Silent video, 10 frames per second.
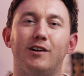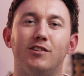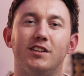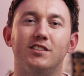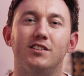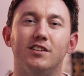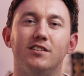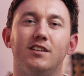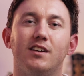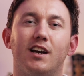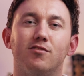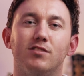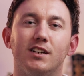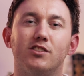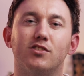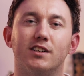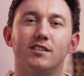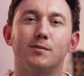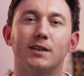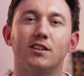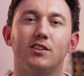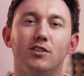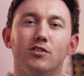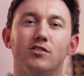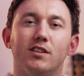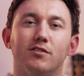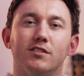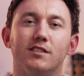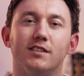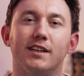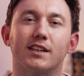what they do and really trying to make a huge difference in their